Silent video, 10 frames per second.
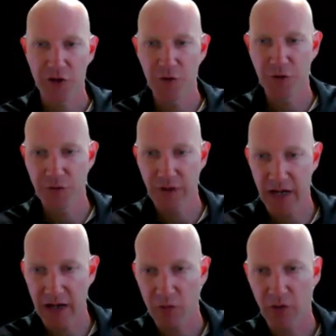you do
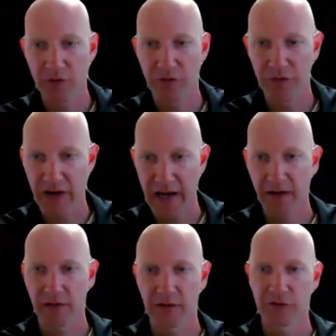not want to
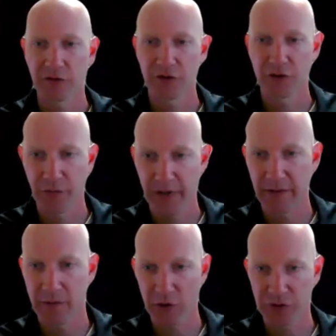file too
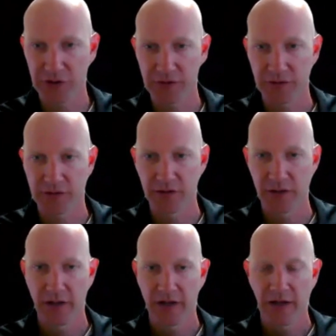many motions.
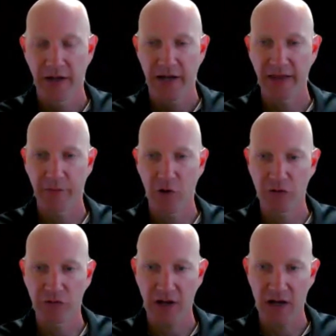And the
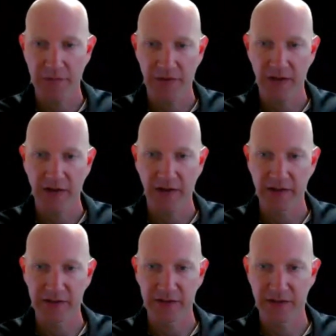most common thing
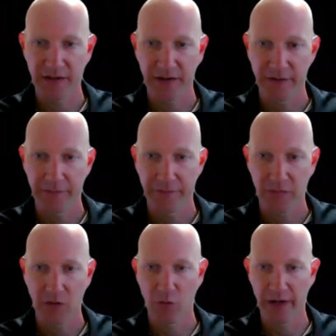I see
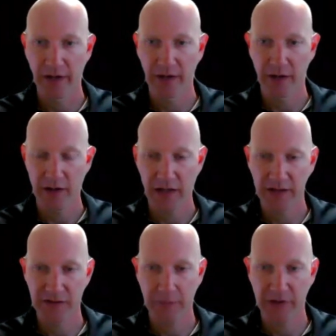when
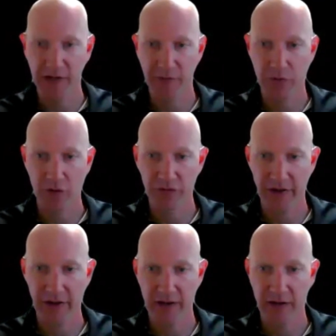somebody is pro
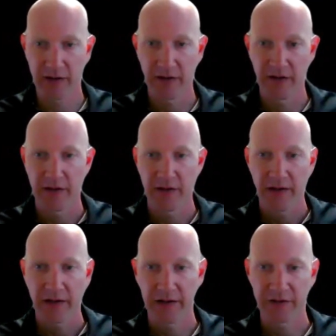se
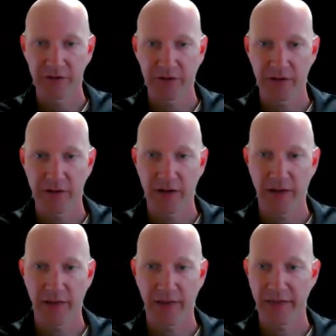is
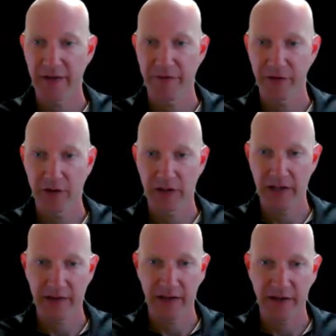they feel
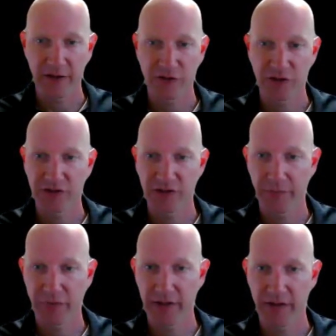like they can just
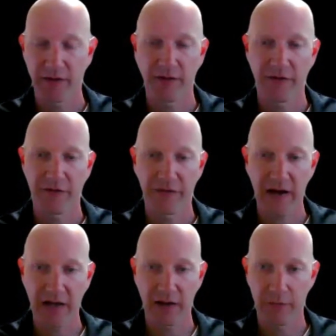simply
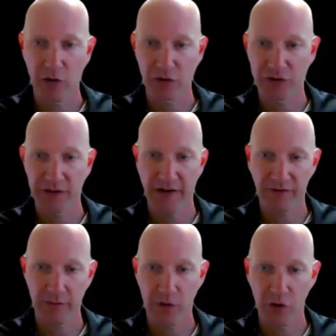file motion
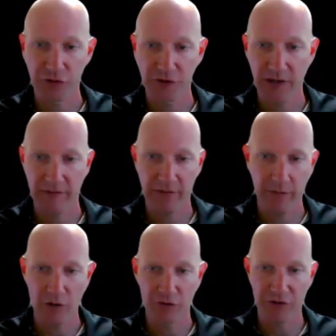after motion after
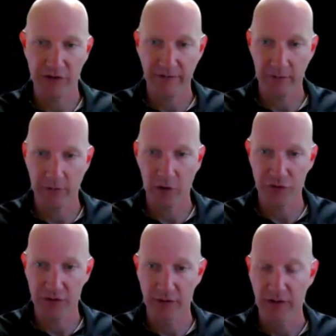motion after
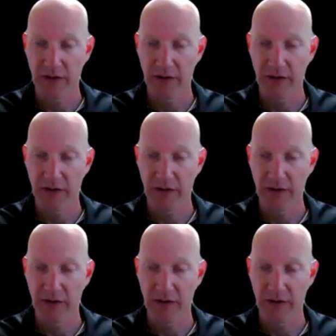motion.